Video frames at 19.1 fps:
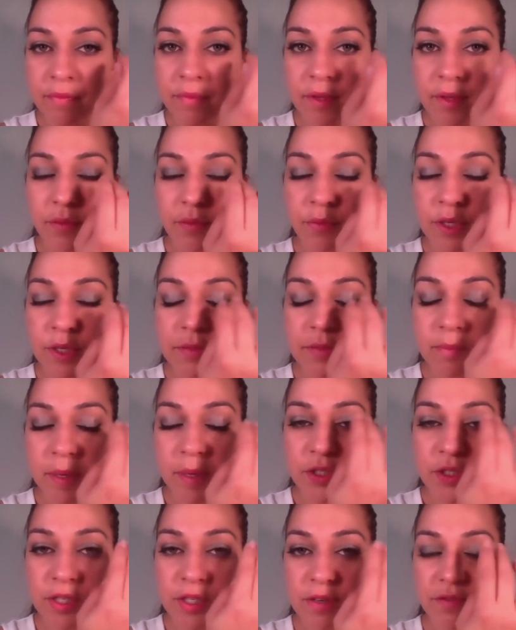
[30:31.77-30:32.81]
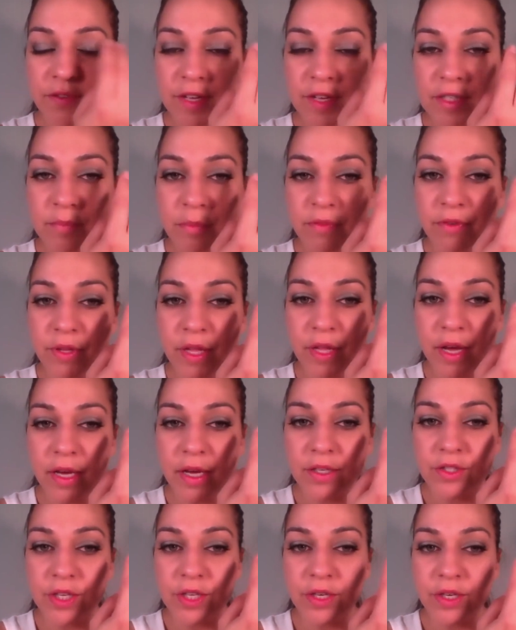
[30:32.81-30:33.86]
We smudged it first before the
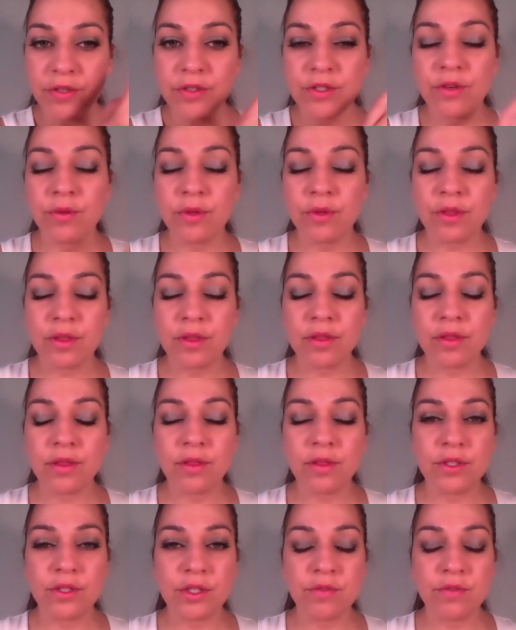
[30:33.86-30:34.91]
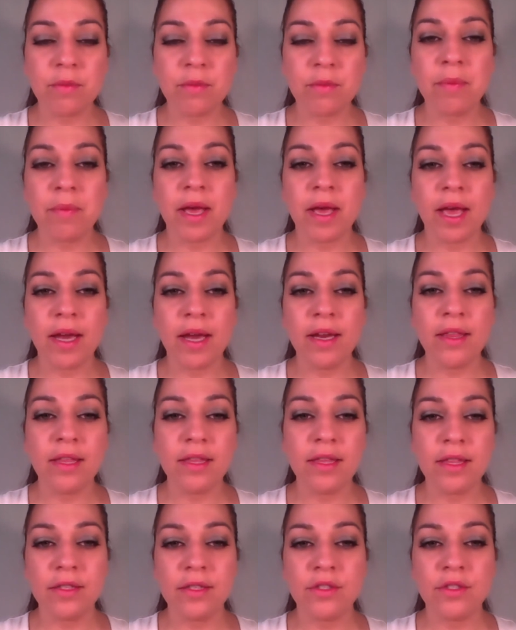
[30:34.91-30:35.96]
eyeshadow. So just remember,
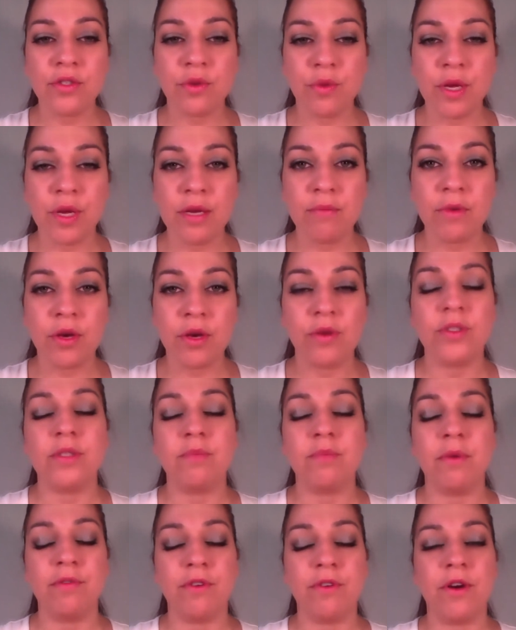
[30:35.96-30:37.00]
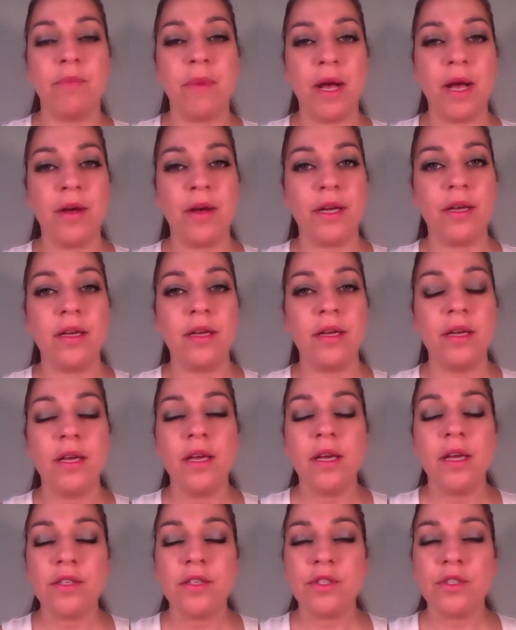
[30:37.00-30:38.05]
anything that's cream goes before a powder.
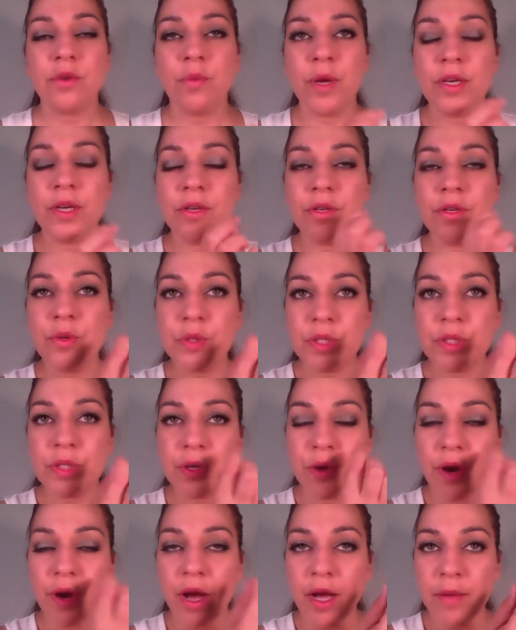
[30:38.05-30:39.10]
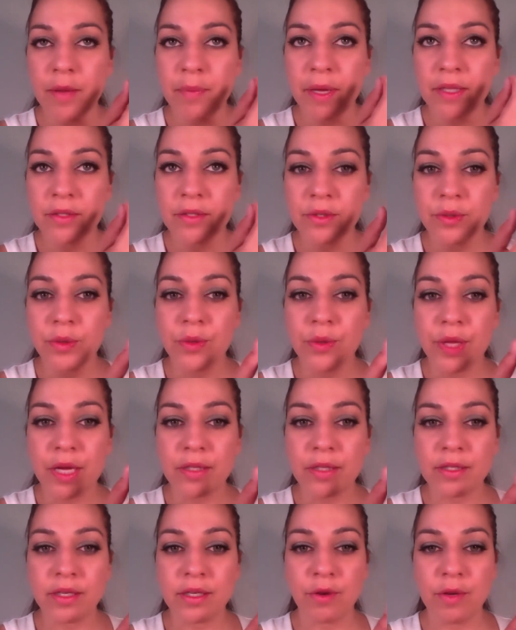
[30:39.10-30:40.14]
So when you're using your eye pencil,
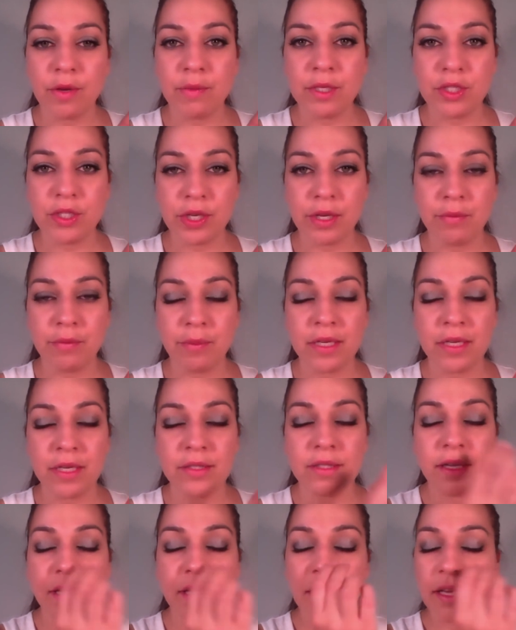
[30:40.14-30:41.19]
that's a creamy gel base.